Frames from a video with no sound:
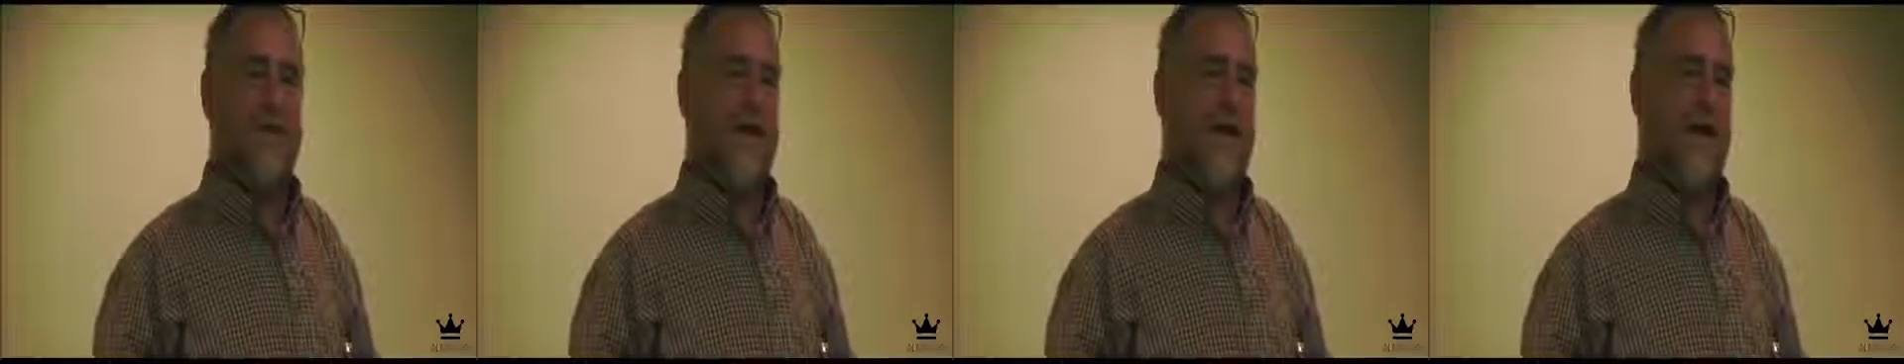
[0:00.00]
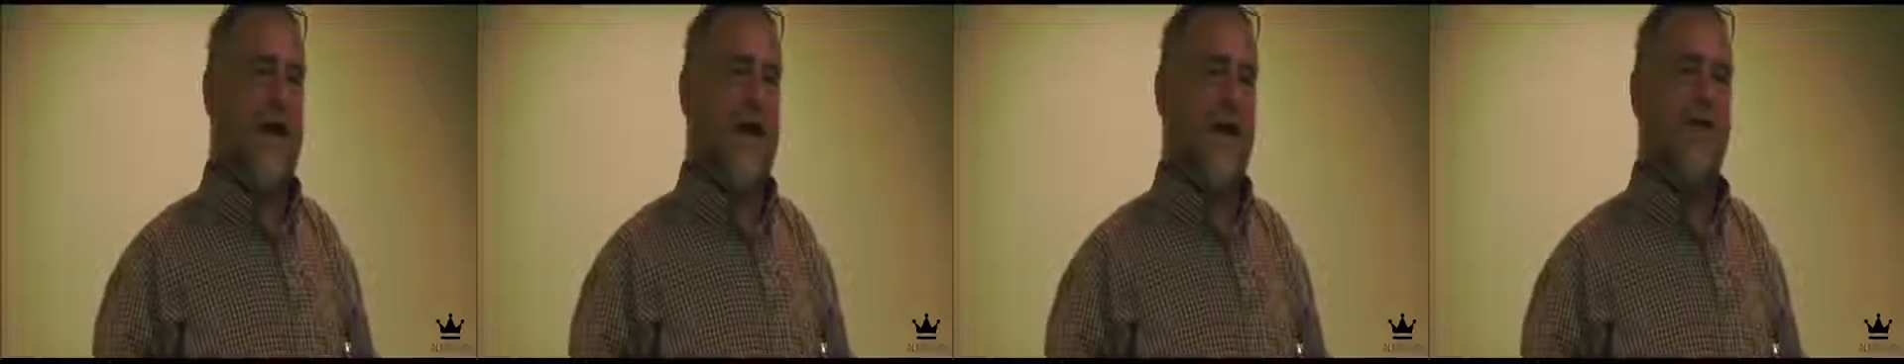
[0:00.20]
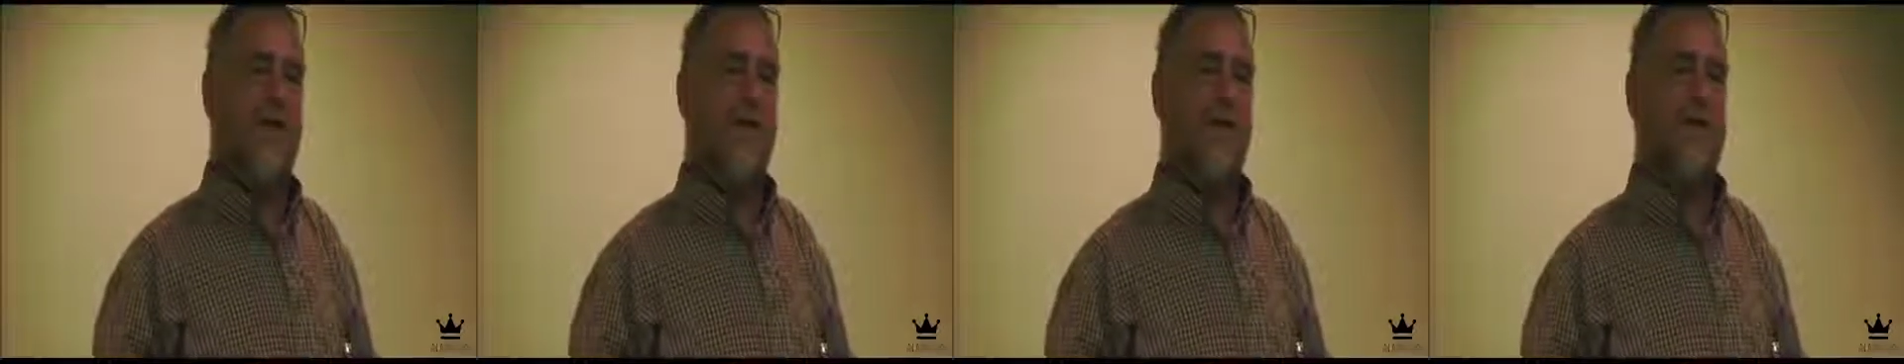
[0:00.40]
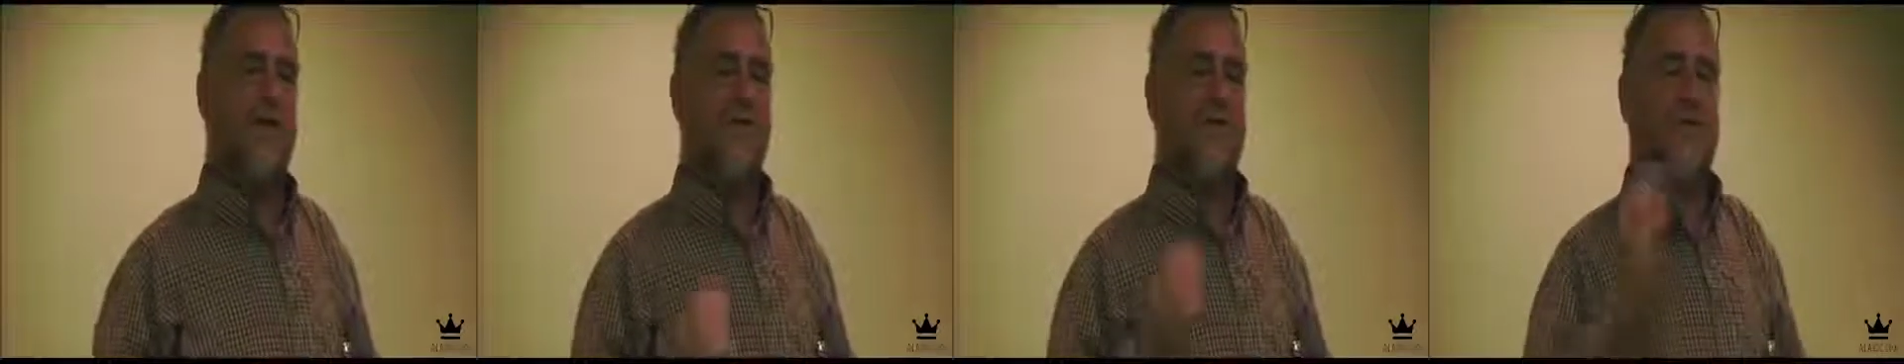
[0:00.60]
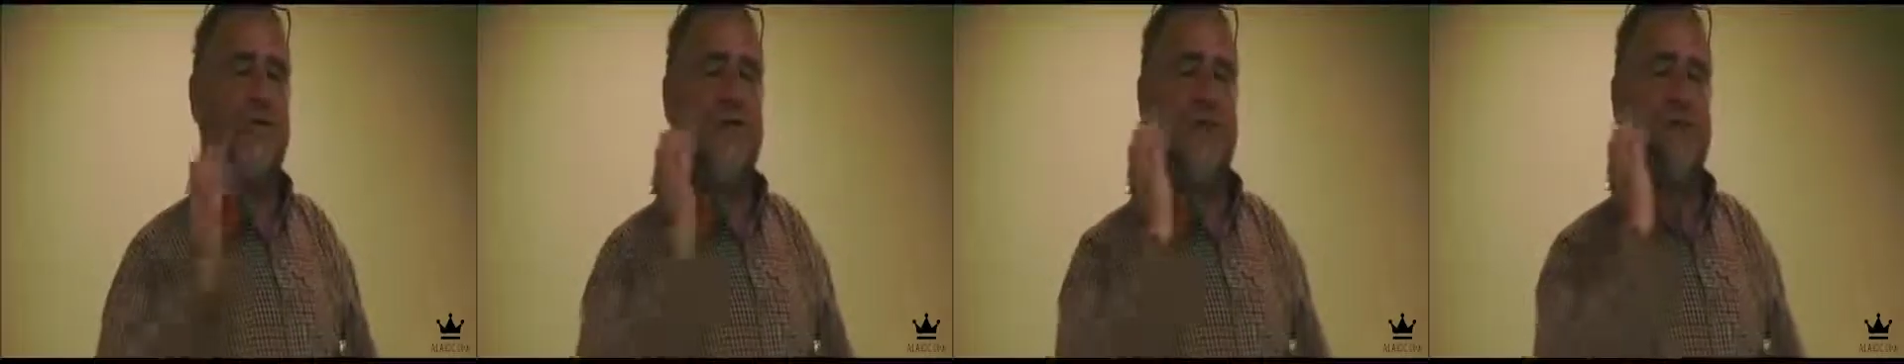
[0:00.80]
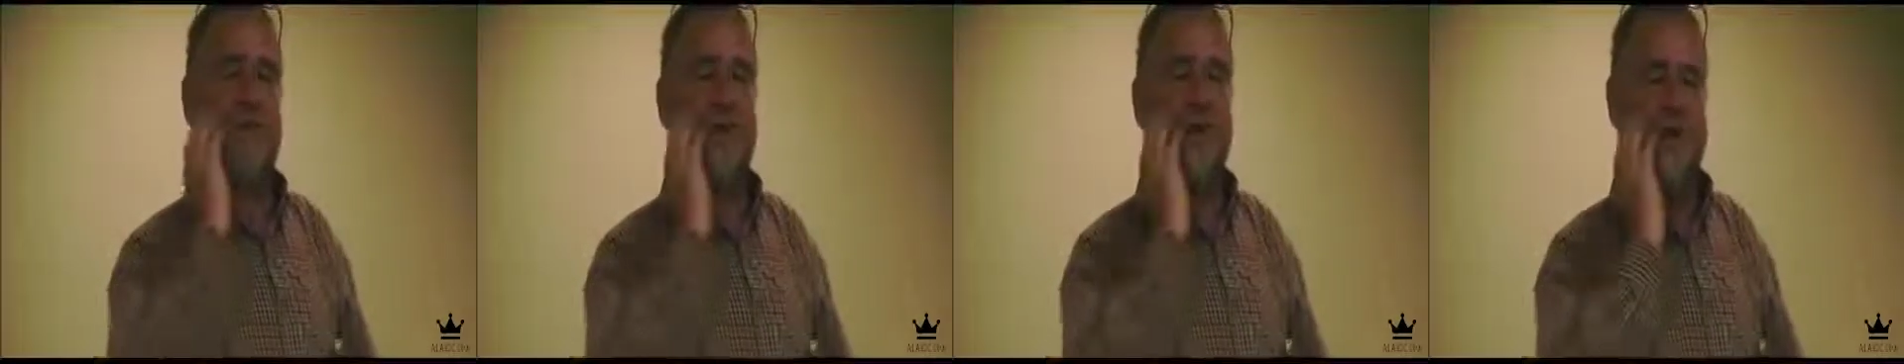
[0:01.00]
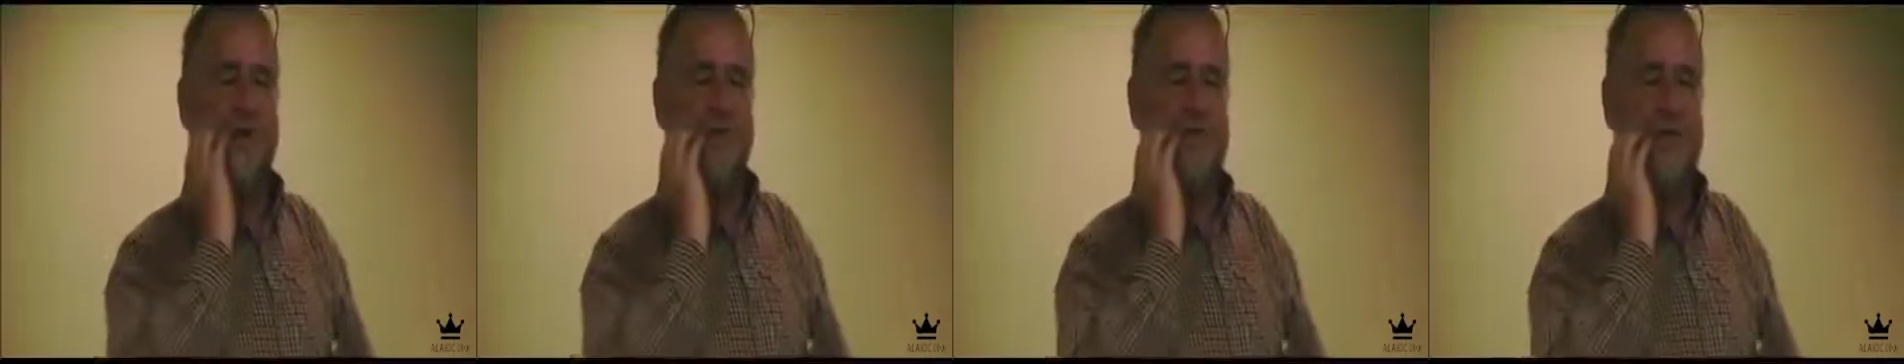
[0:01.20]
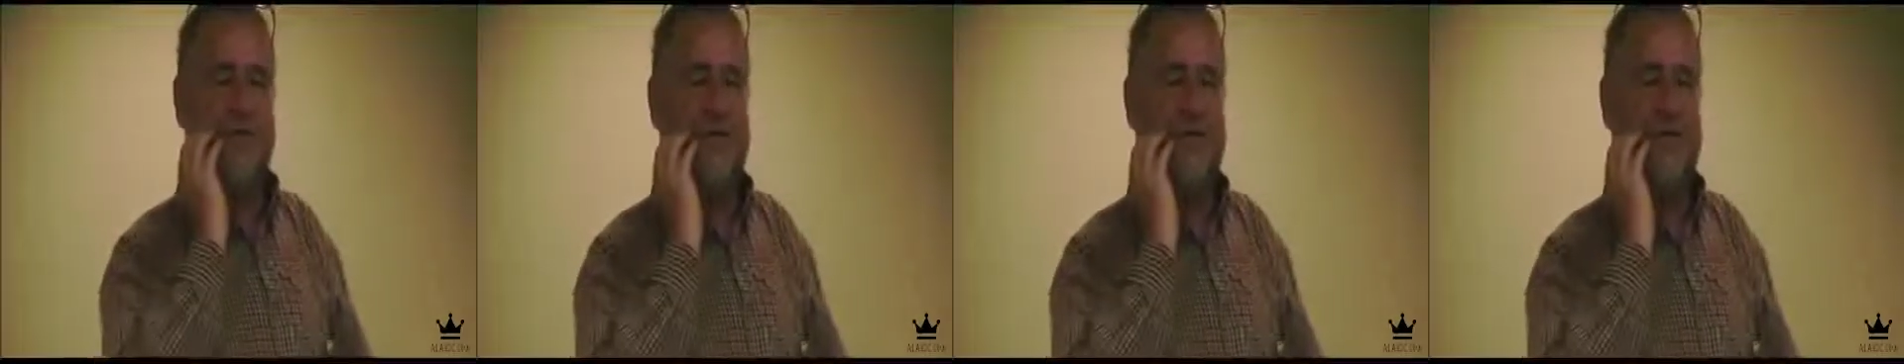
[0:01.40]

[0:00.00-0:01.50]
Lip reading: and had to go through the legal